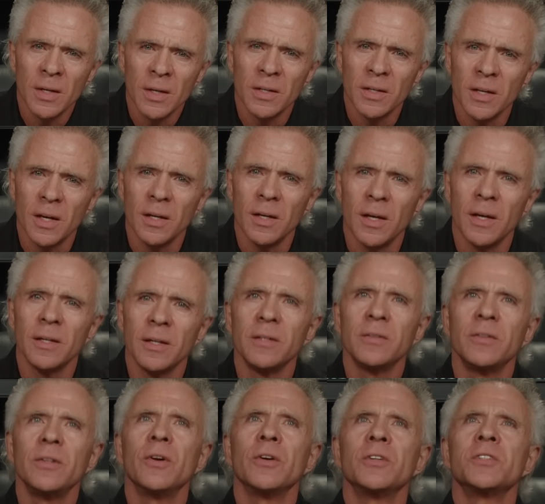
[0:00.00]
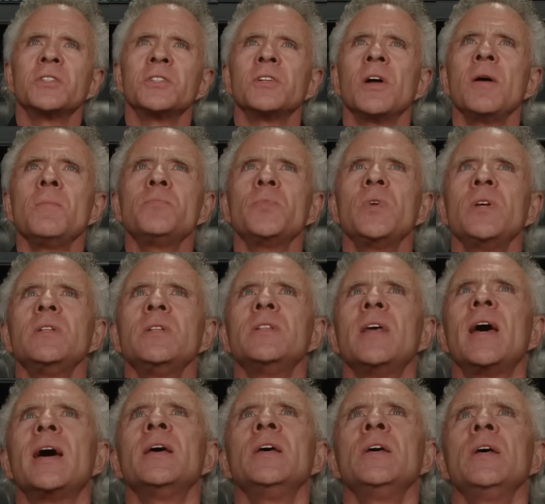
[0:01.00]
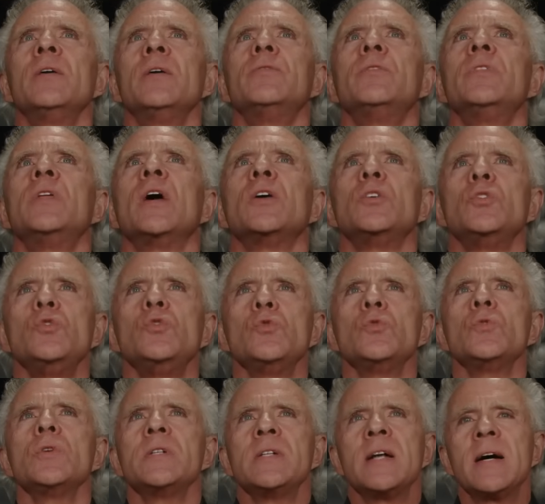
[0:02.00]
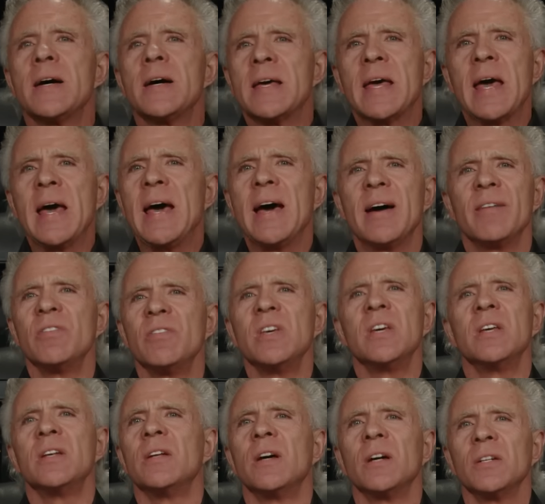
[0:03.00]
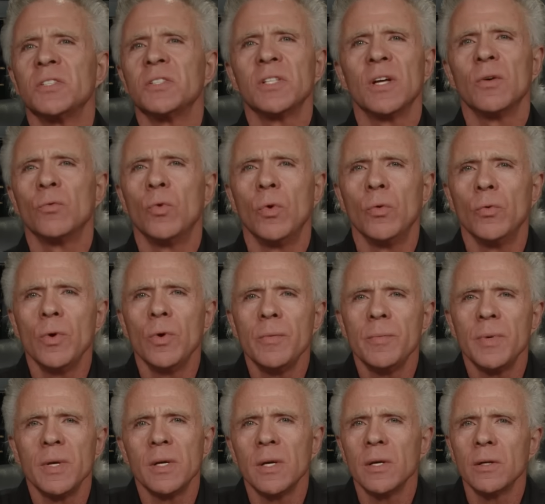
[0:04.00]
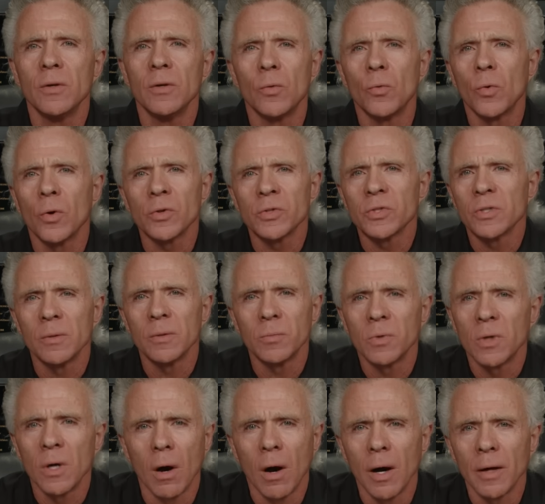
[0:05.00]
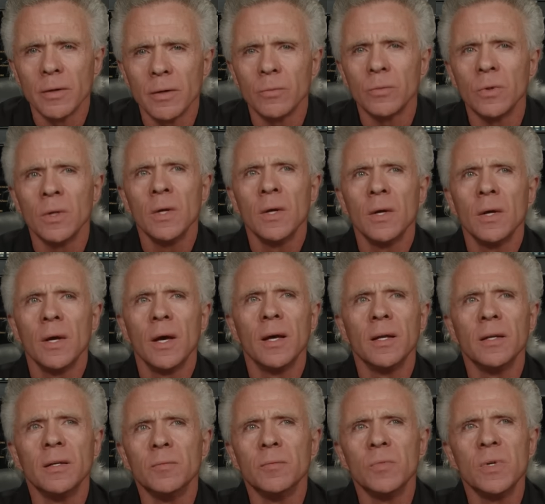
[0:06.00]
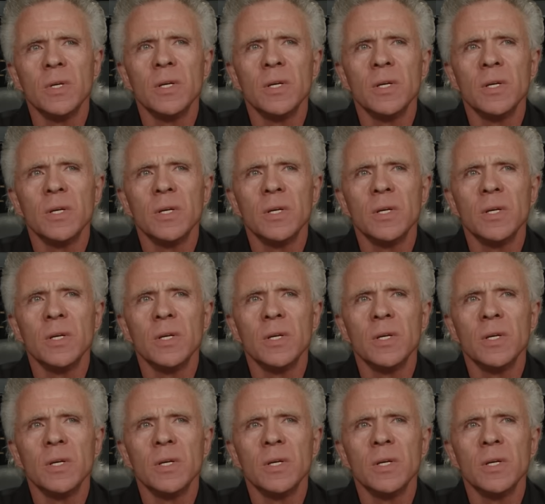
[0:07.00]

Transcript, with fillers: It, it, there's something that that you and I have in us that when we begin to worship God, and, and